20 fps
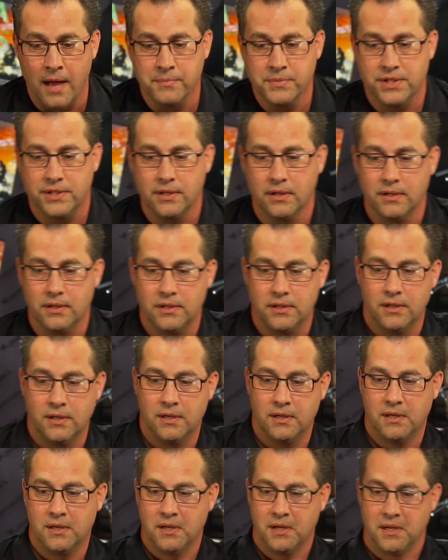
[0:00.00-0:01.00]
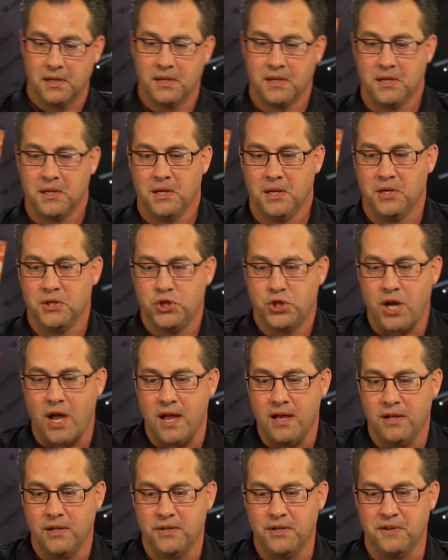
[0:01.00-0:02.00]
I'm still a, a, a,
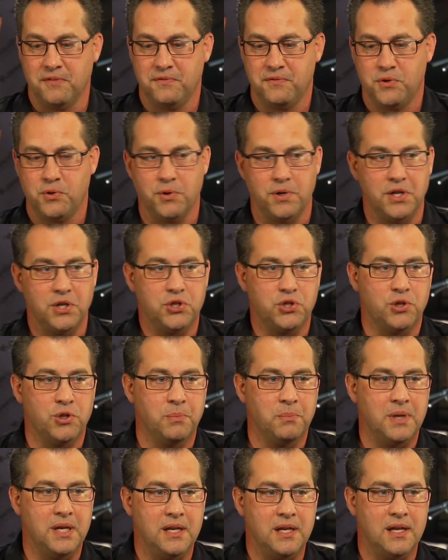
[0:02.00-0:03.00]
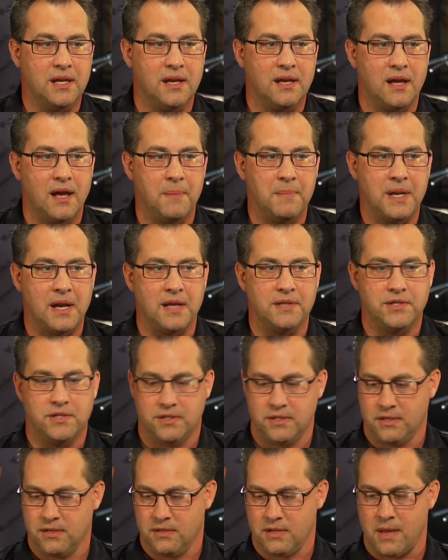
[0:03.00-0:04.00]
child of traditional media. I mean, I
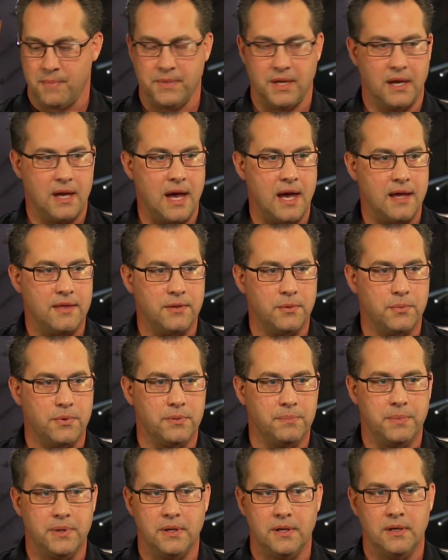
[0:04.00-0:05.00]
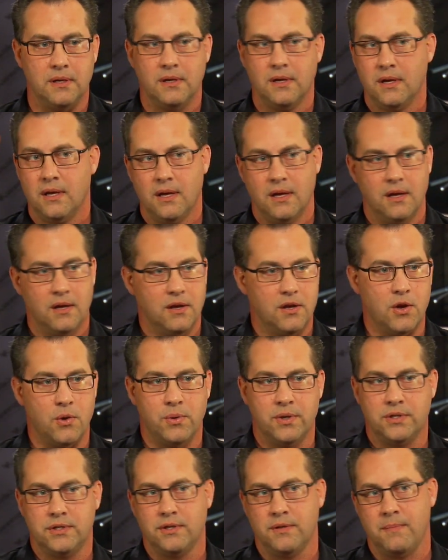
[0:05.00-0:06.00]
still I'm the guy that will be
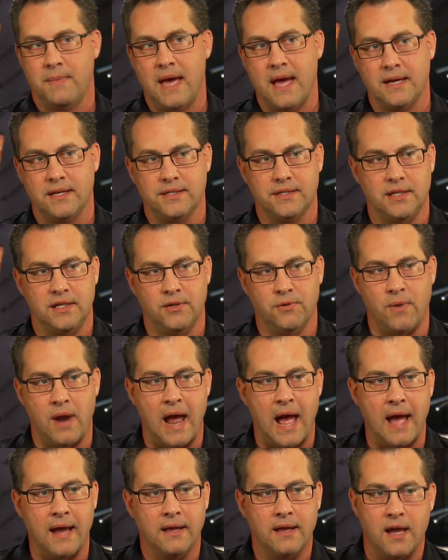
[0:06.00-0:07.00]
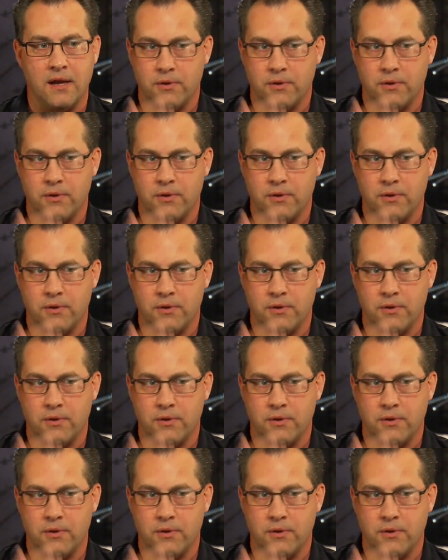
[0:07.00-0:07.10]
going to the magazine rack.